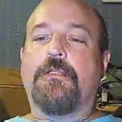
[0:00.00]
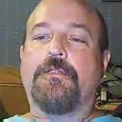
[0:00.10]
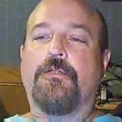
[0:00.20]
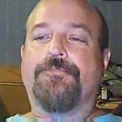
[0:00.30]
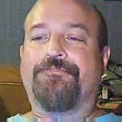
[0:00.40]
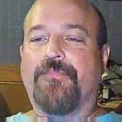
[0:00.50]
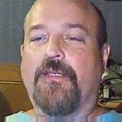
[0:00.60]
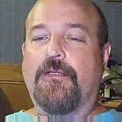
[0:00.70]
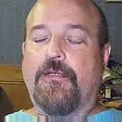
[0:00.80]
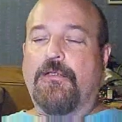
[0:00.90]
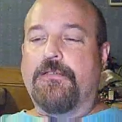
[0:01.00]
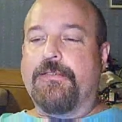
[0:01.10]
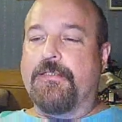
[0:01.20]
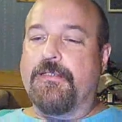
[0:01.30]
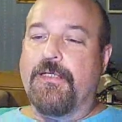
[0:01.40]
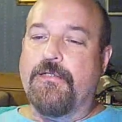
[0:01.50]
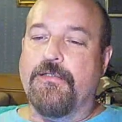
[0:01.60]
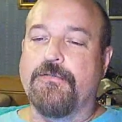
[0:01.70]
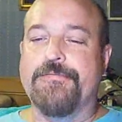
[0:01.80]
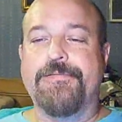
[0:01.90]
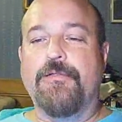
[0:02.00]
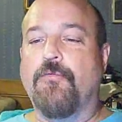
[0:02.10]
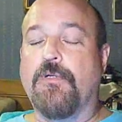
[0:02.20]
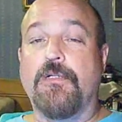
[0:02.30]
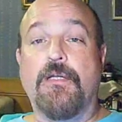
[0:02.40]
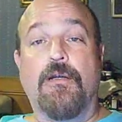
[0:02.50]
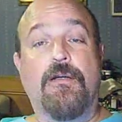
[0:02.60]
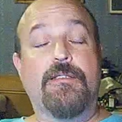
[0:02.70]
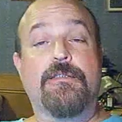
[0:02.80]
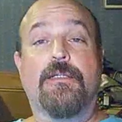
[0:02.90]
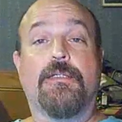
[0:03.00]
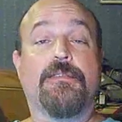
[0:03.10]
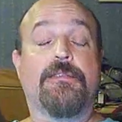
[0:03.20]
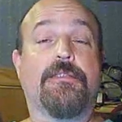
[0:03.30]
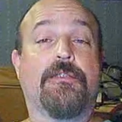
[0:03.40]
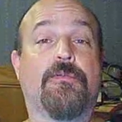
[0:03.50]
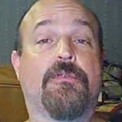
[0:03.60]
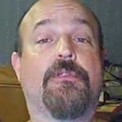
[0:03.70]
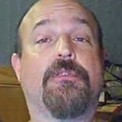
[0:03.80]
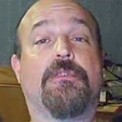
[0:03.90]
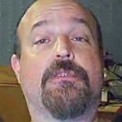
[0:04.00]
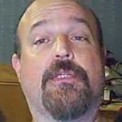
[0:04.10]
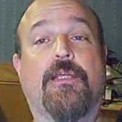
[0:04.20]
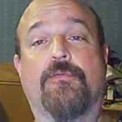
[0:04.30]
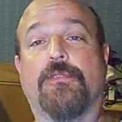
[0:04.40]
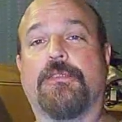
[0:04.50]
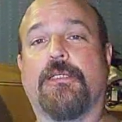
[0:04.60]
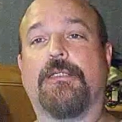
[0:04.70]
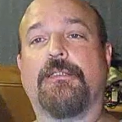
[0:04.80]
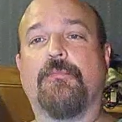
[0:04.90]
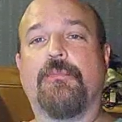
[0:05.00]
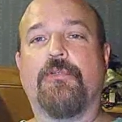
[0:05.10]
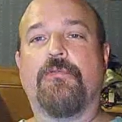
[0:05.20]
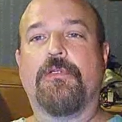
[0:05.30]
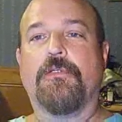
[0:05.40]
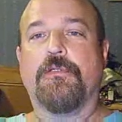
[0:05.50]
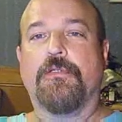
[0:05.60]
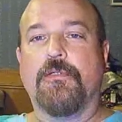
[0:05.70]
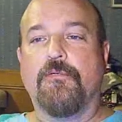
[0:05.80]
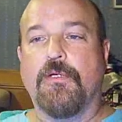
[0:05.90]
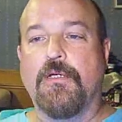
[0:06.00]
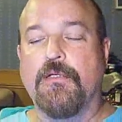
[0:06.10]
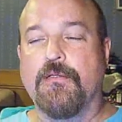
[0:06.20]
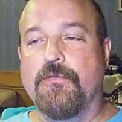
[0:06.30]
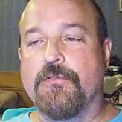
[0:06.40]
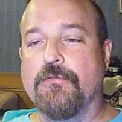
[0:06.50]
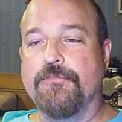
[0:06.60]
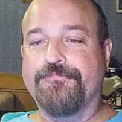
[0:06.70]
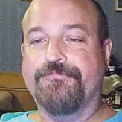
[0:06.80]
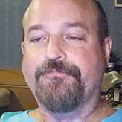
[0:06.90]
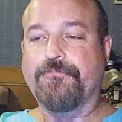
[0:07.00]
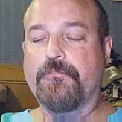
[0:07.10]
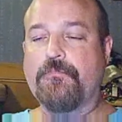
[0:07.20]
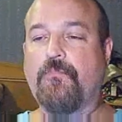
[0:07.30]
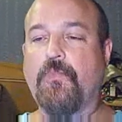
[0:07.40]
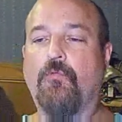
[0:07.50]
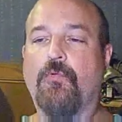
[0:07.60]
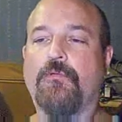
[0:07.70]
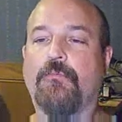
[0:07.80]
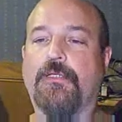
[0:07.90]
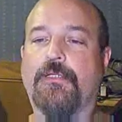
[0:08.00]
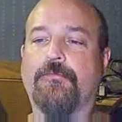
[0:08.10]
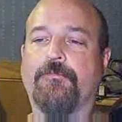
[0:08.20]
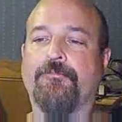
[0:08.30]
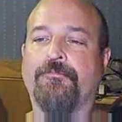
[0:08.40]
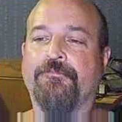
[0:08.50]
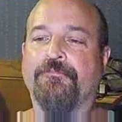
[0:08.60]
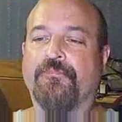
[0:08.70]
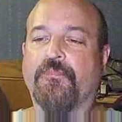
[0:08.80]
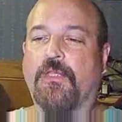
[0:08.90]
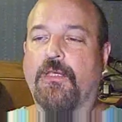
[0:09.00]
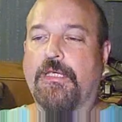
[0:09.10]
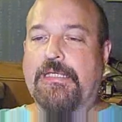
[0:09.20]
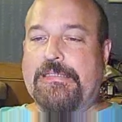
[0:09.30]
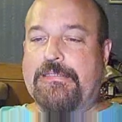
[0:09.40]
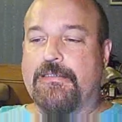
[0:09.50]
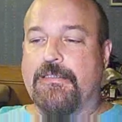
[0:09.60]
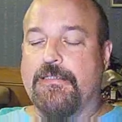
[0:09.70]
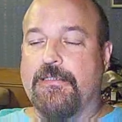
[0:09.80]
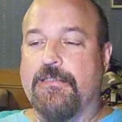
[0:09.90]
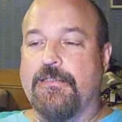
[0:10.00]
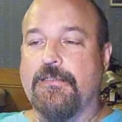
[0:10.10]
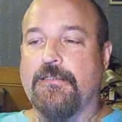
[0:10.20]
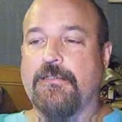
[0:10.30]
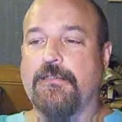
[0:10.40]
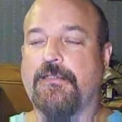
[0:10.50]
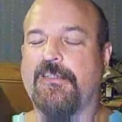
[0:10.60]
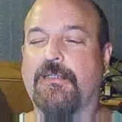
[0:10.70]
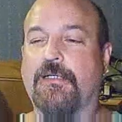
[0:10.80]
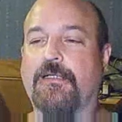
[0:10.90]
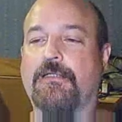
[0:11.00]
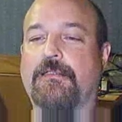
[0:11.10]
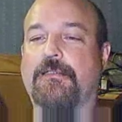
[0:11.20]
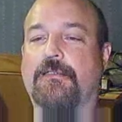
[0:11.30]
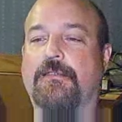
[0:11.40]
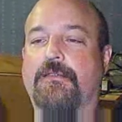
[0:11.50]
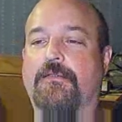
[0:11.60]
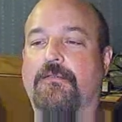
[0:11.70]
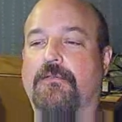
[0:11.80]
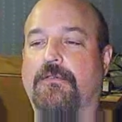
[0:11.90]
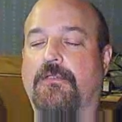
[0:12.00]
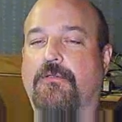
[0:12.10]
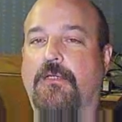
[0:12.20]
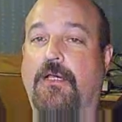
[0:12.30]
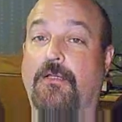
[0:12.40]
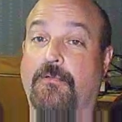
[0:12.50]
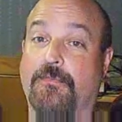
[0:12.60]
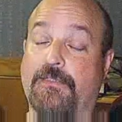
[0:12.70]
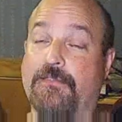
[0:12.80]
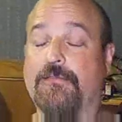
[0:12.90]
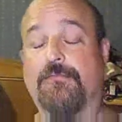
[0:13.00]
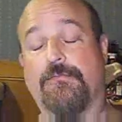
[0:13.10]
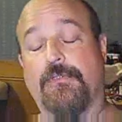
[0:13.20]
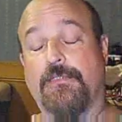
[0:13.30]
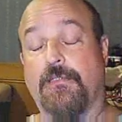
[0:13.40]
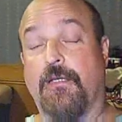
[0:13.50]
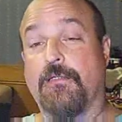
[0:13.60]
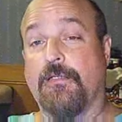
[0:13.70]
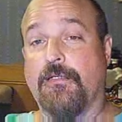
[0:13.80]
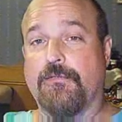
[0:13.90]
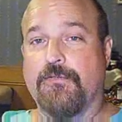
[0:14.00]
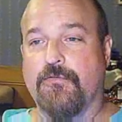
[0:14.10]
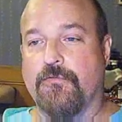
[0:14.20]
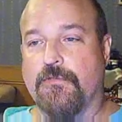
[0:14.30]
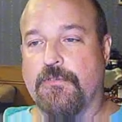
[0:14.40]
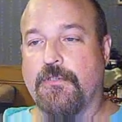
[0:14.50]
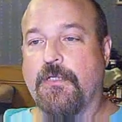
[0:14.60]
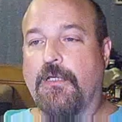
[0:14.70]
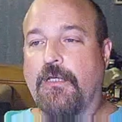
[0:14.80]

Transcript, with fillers: so they called, uh, I don't know, 1 o'clock last night and said they were on the southwest side and they'd be over here in a while. And of course, we were in bed. And, uh, and uh, you know, Gollum, he's, he's knocked out snoring.